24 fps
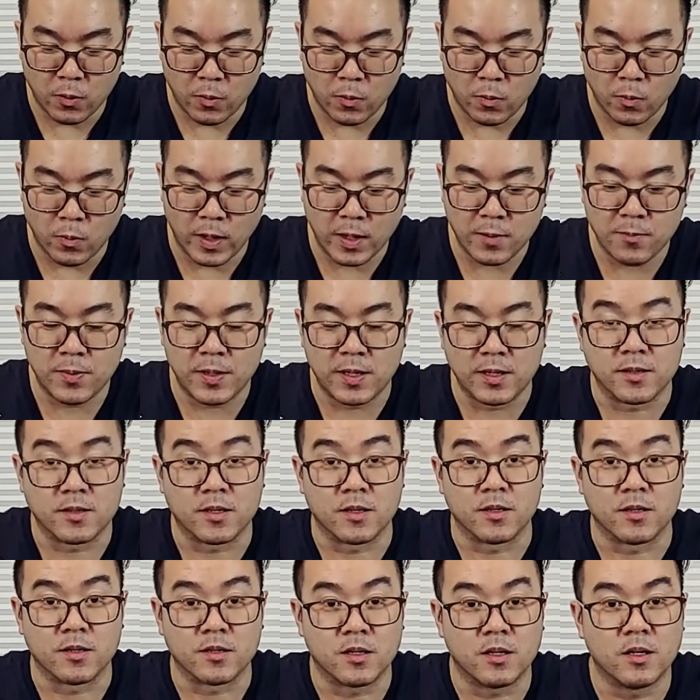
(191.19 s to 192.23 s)
wing
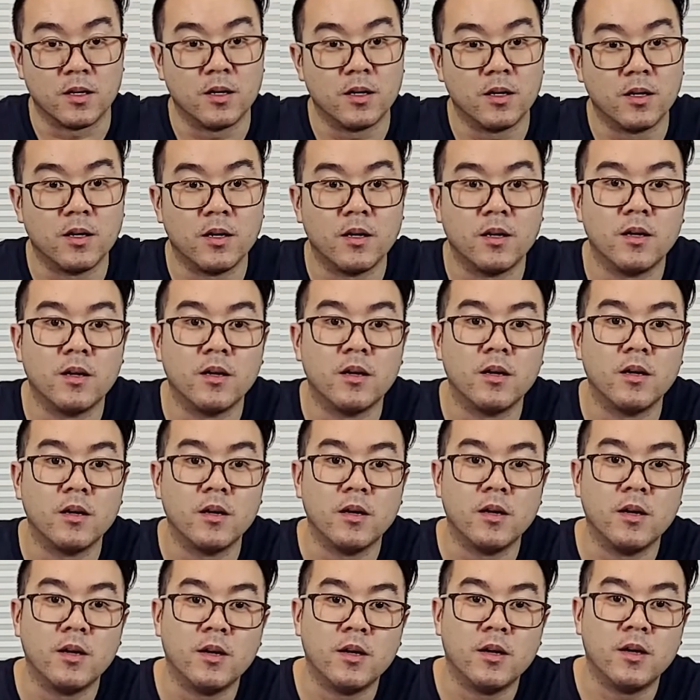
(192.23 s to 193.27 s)
pieces,
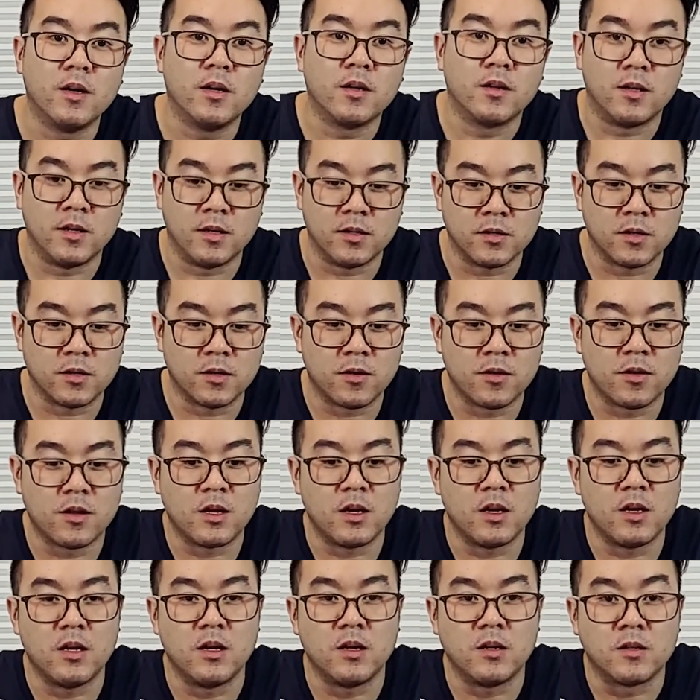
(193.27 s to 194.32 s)
these are
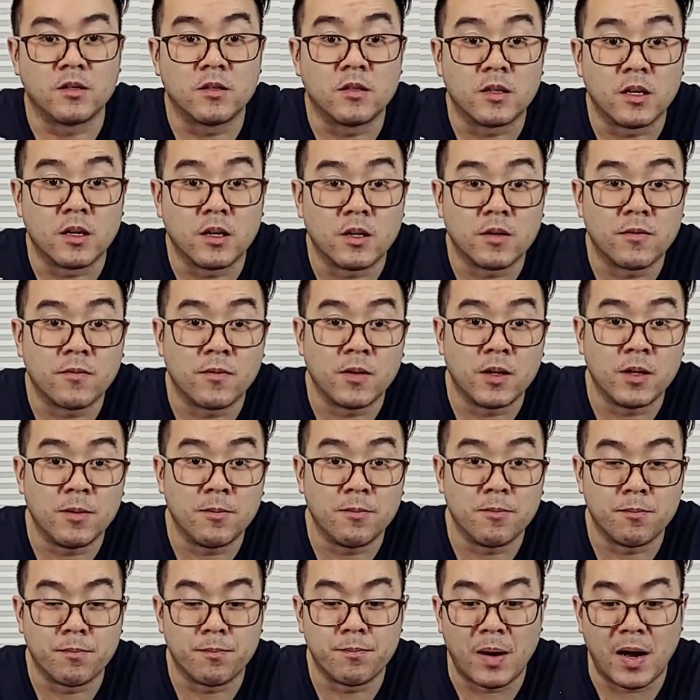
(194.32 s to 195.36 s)
the
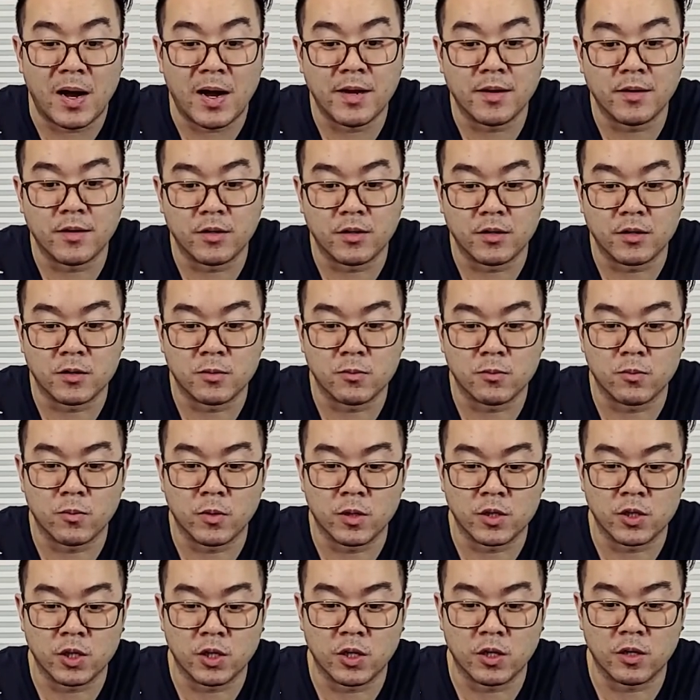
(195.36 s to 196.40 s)
Seraphim binders,
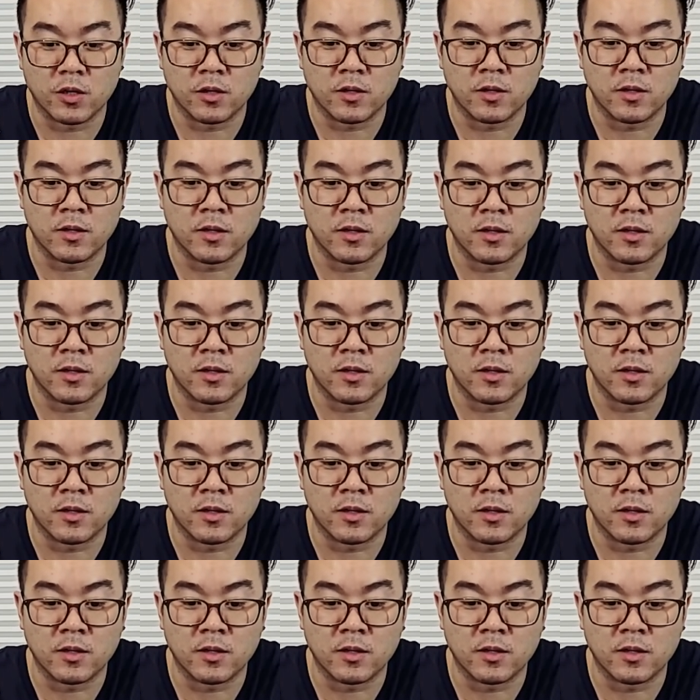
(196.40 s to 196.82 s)
which are